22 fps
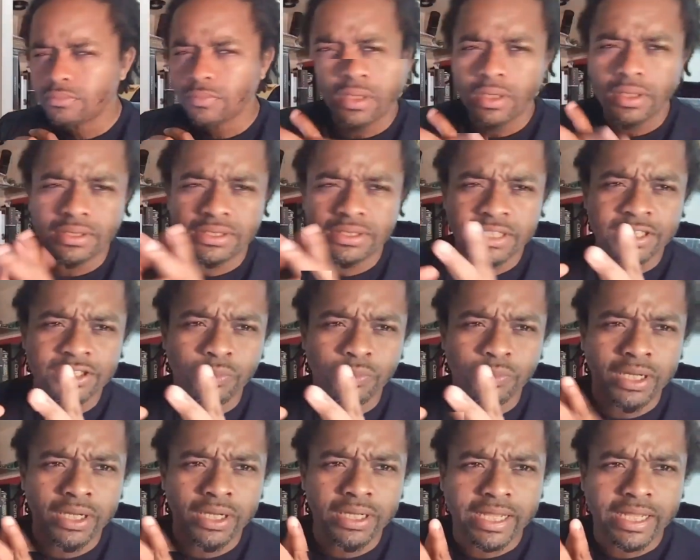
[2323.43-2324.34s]

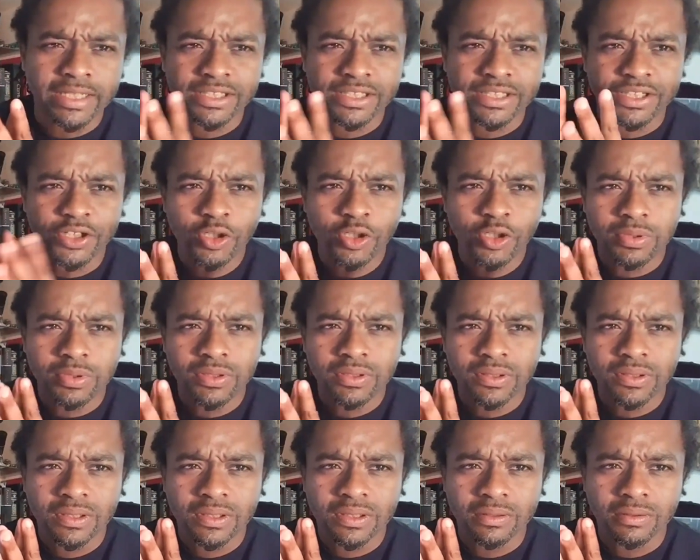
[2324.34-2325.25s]
has Cuba
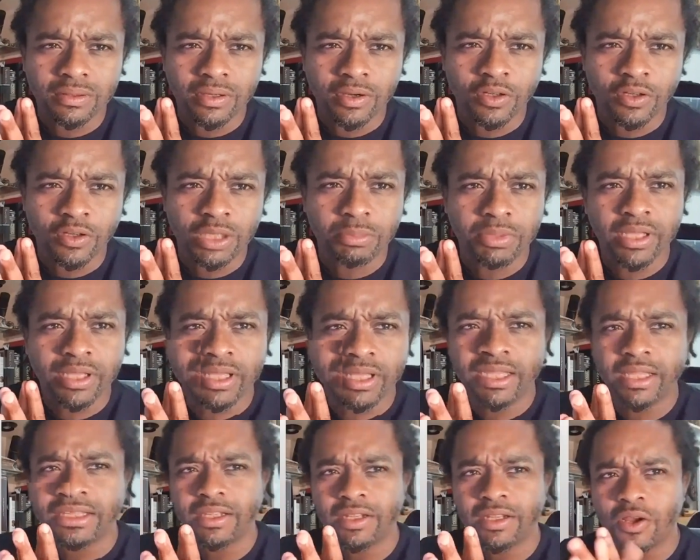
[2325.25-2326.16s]
only
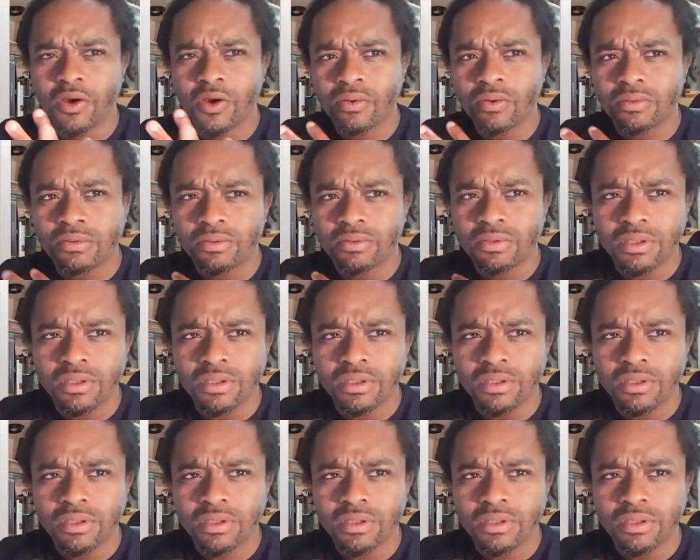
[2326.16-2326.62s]
been, you know,